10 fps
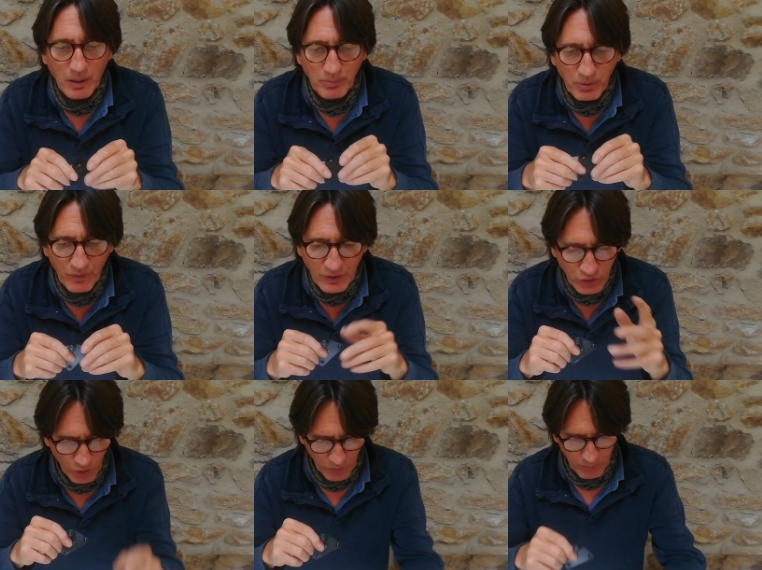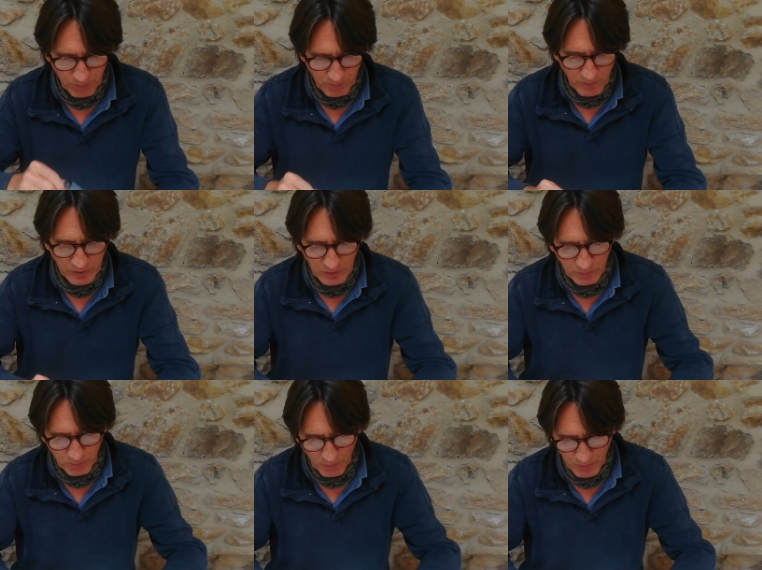but they're not these
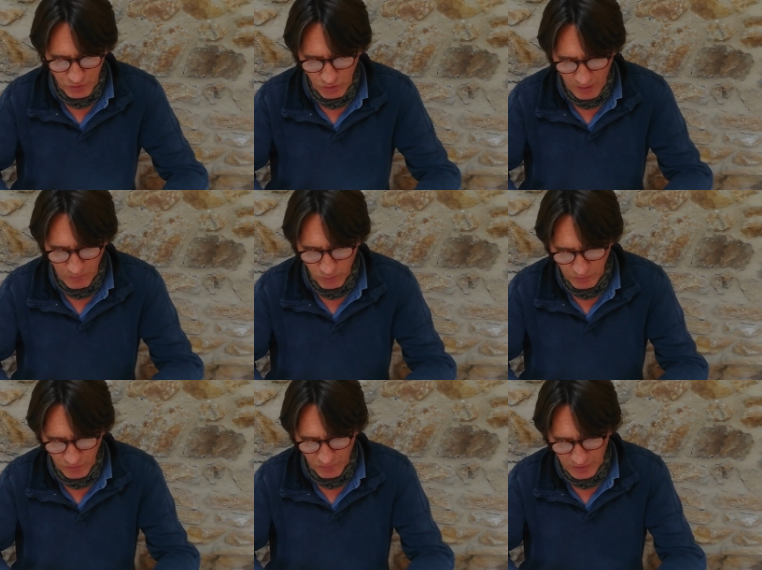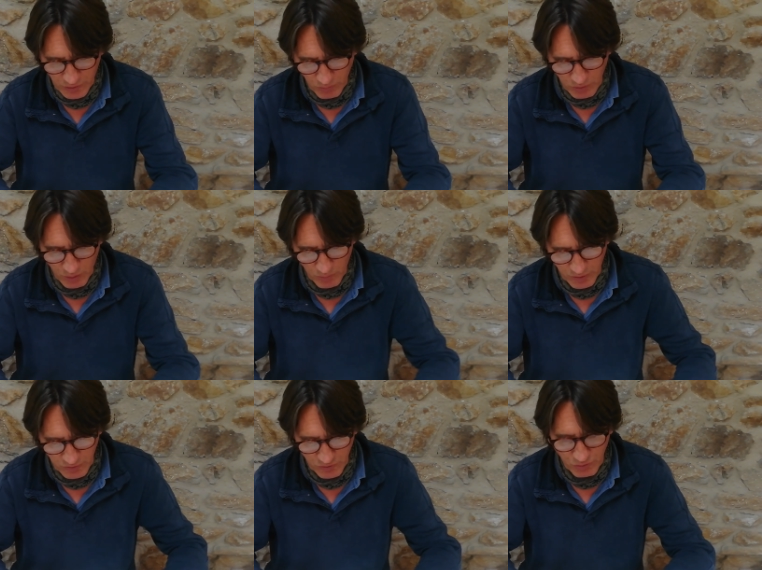proper Triumph ones, and they don't come with
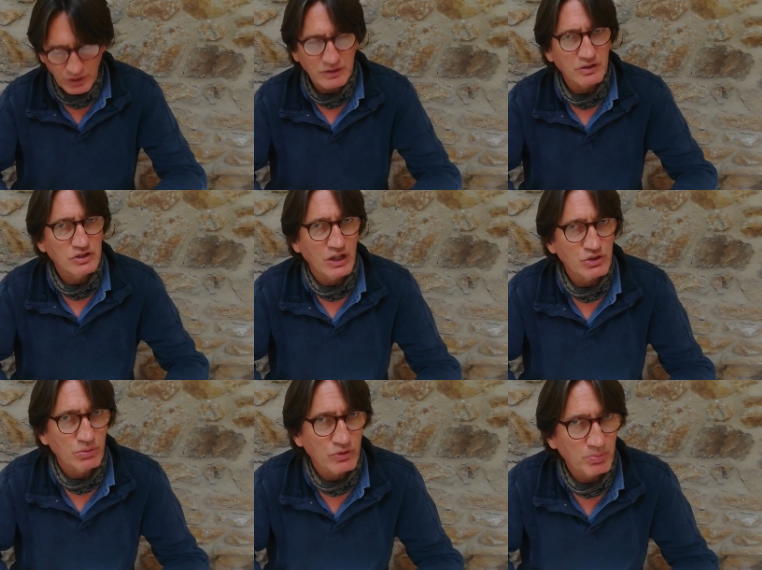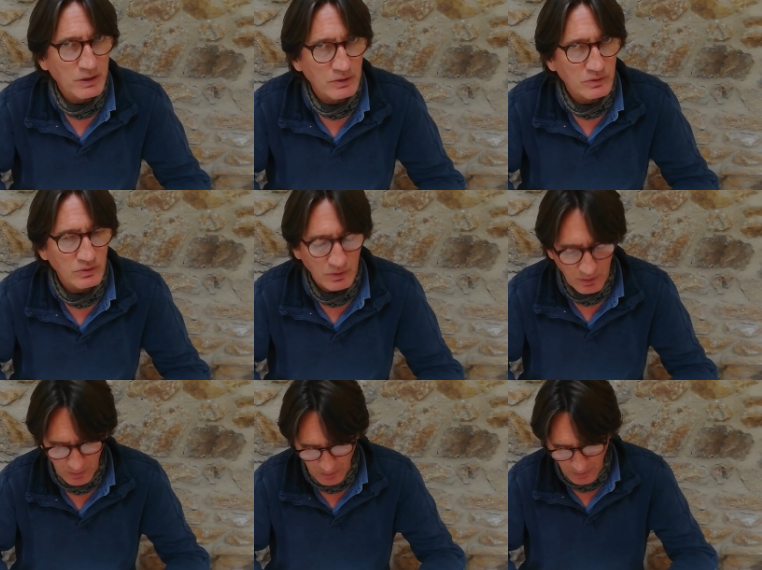these 3 interchangeable spigots.
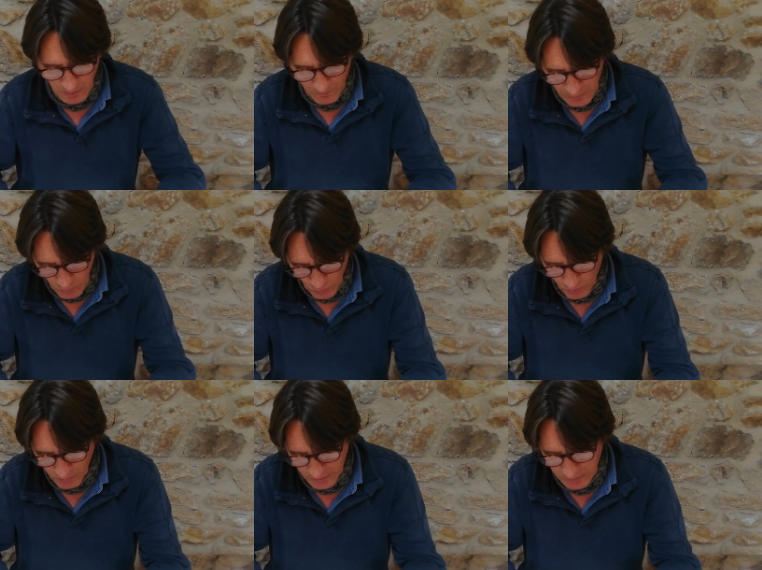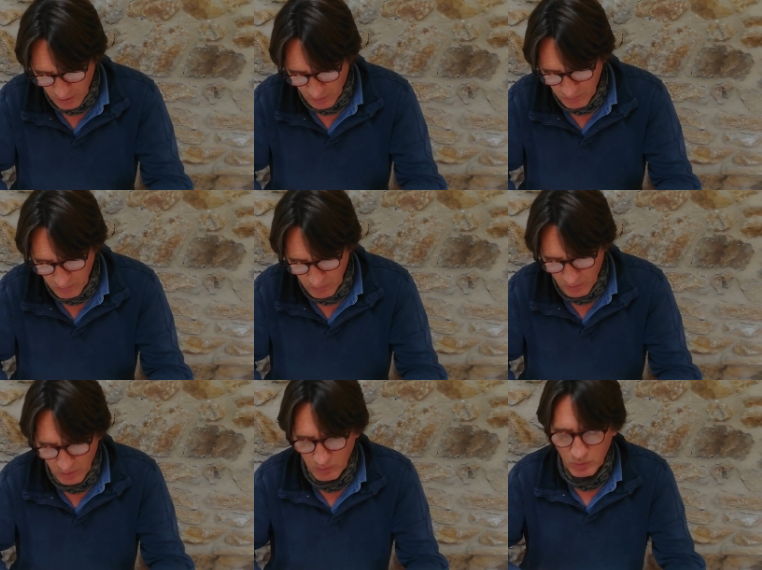They normally come
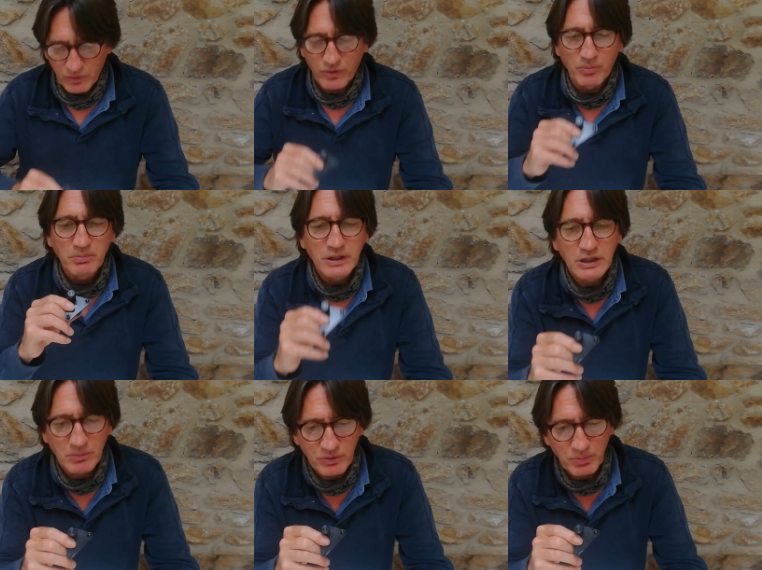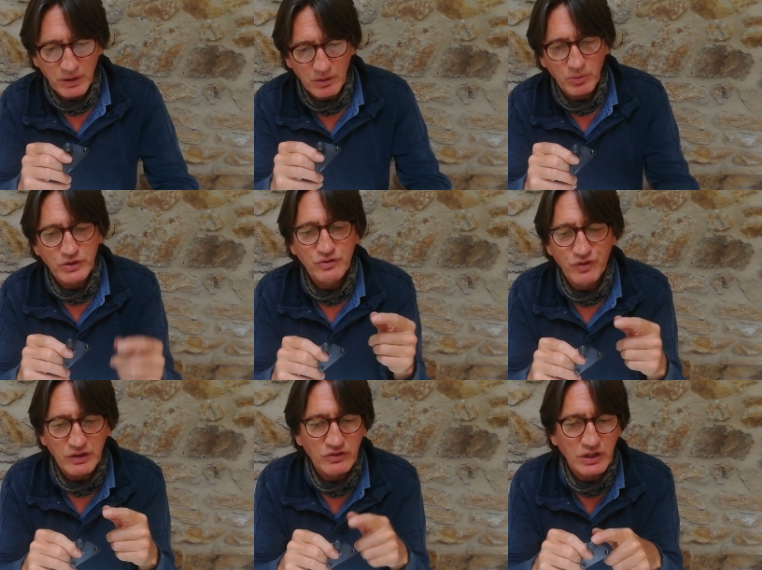with the medium spigot, which
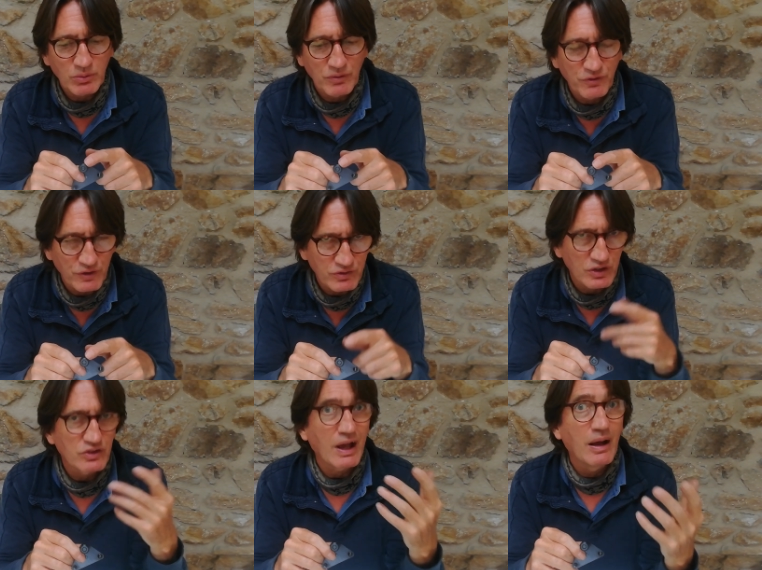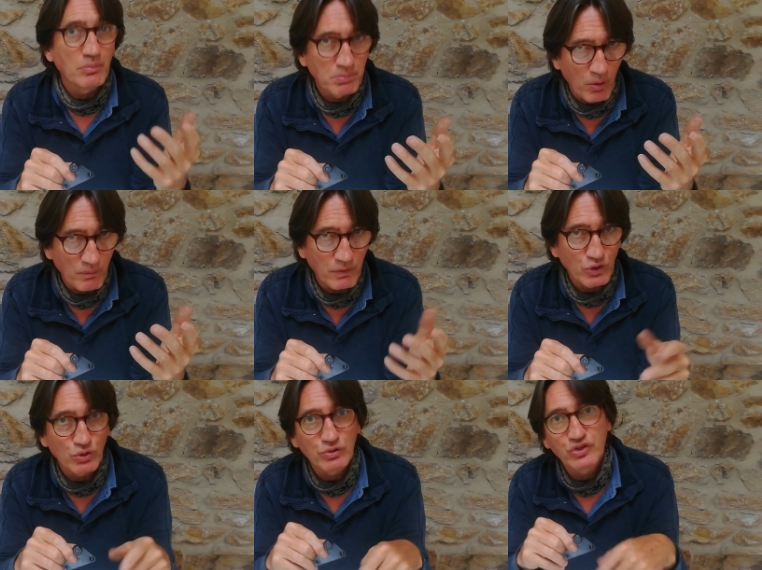fits T150s and bomb
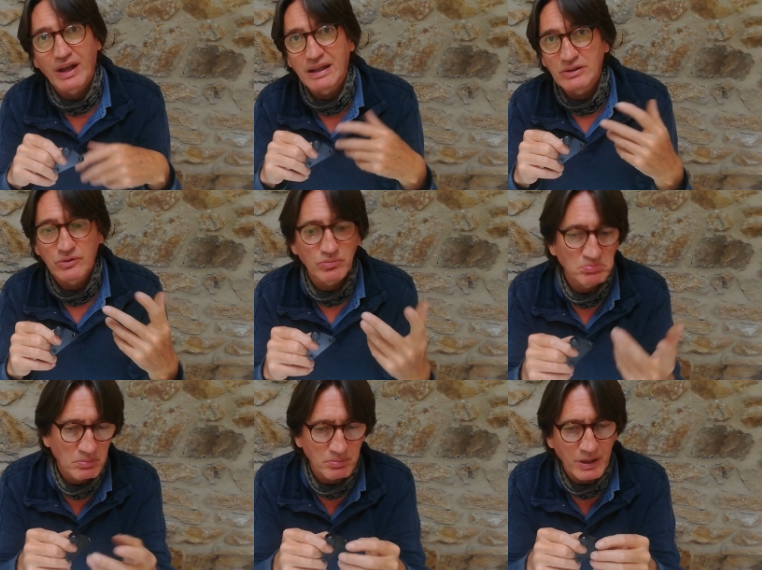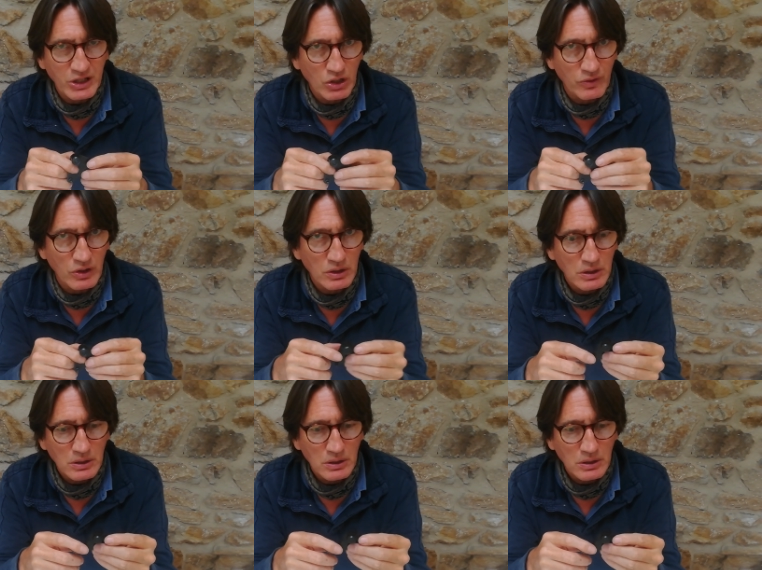bills and many other